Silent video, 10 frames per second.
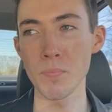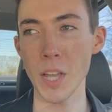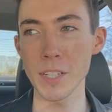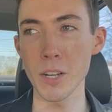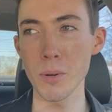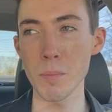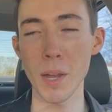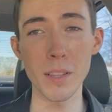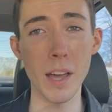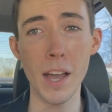I know on
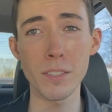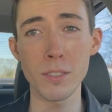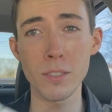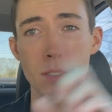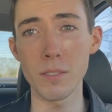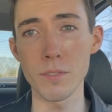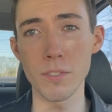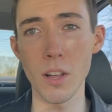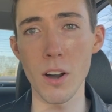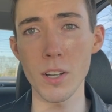my last
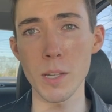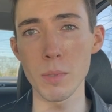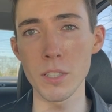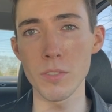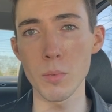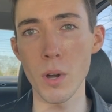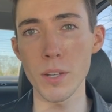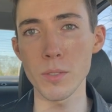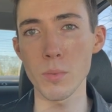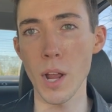vlog, I believe it
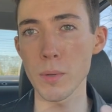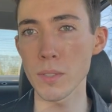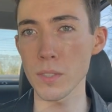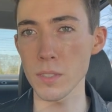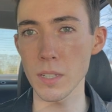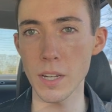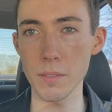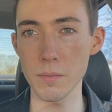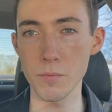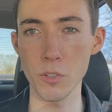was, where I was
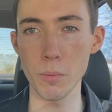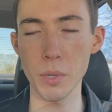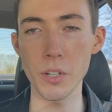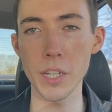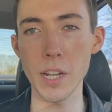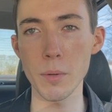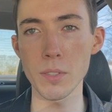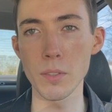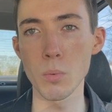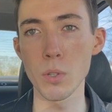
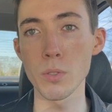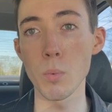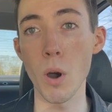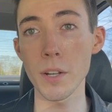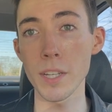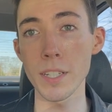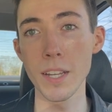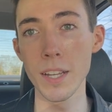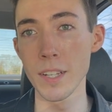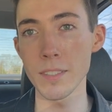in the woods
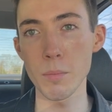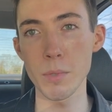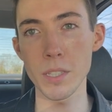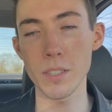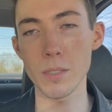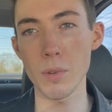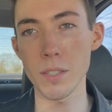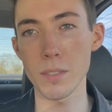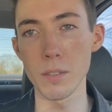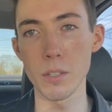walking, somebody
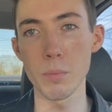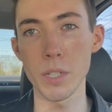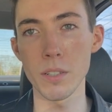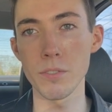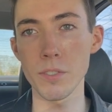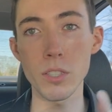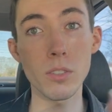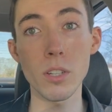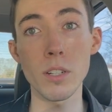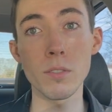expressed a little bit of
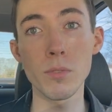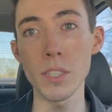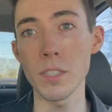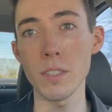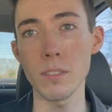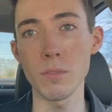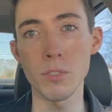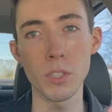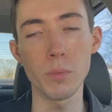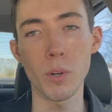concern, really,
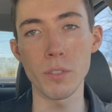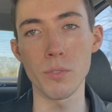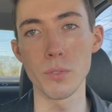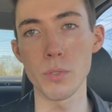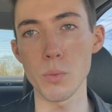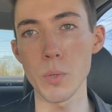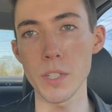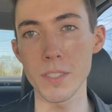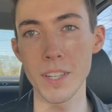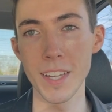really wonderful and sweet,